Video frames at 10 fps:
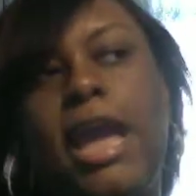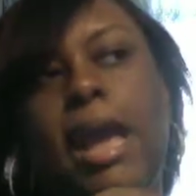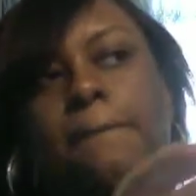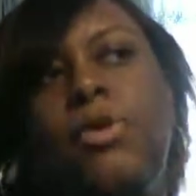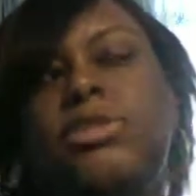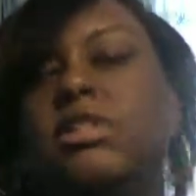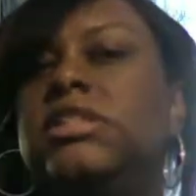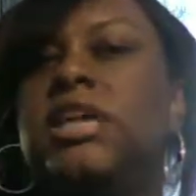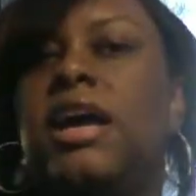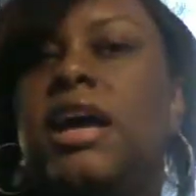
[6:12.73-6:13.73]
And most of
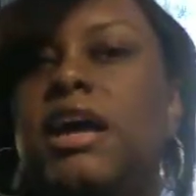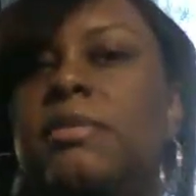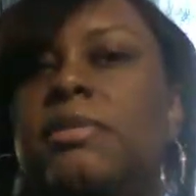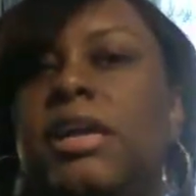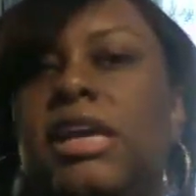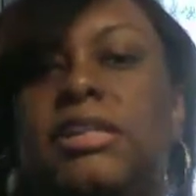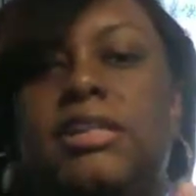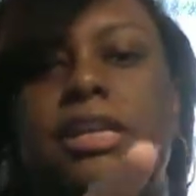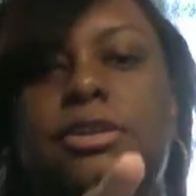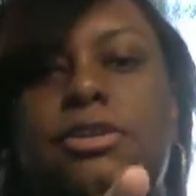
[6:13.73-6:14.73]
the time
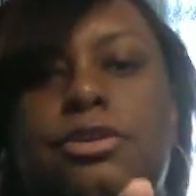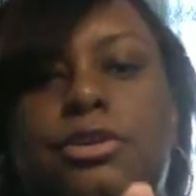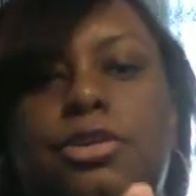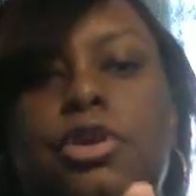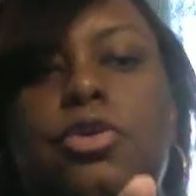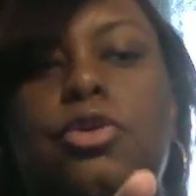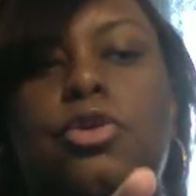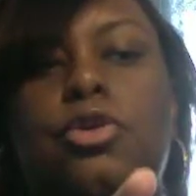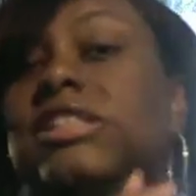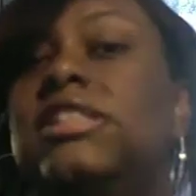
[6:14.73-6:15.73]
it's either if
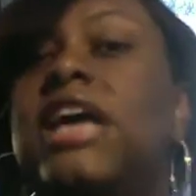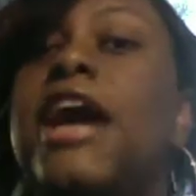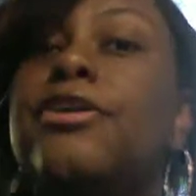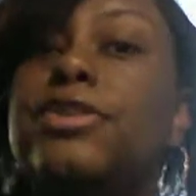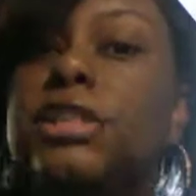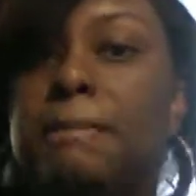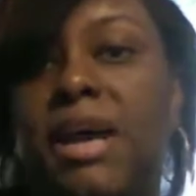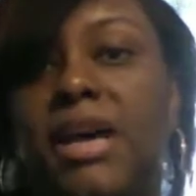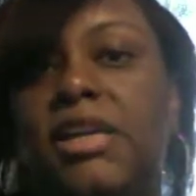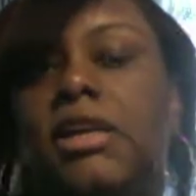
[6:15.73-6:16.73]
you desire
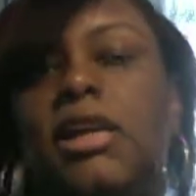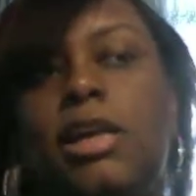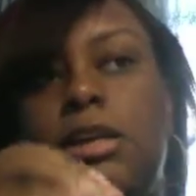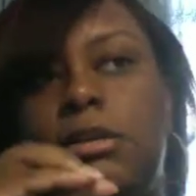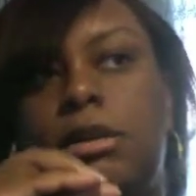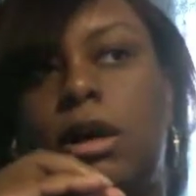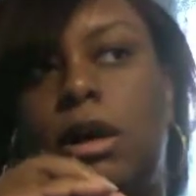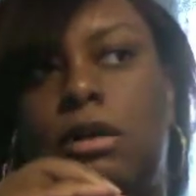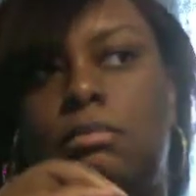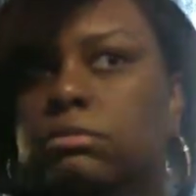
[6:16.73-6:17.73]
somebody,
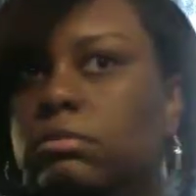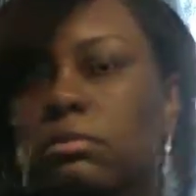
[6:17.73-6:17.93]
um,